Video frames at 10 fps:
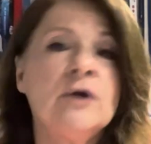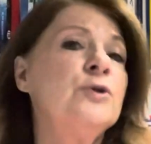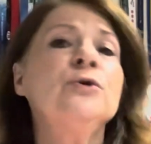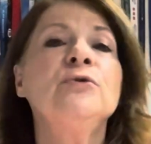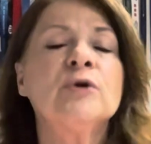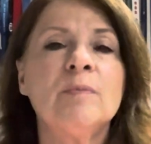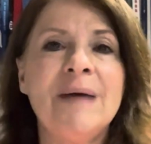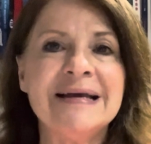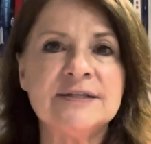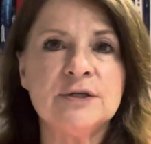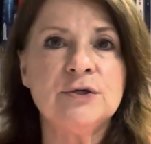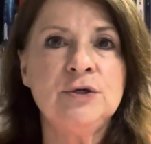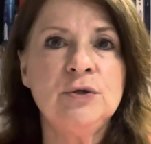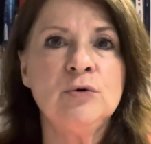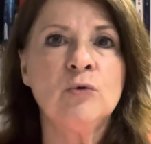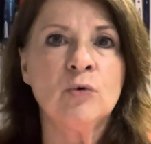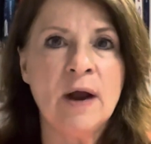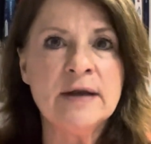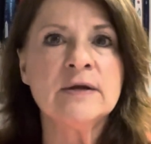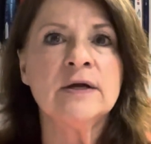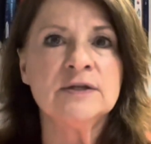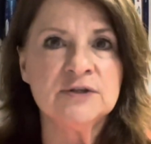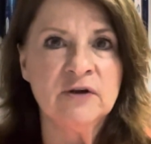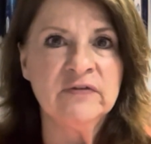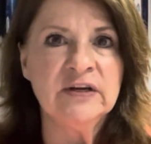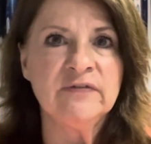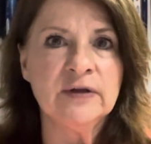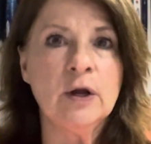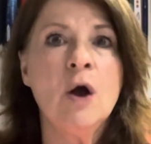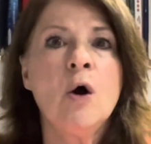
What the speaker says: Do your best to run conservatively.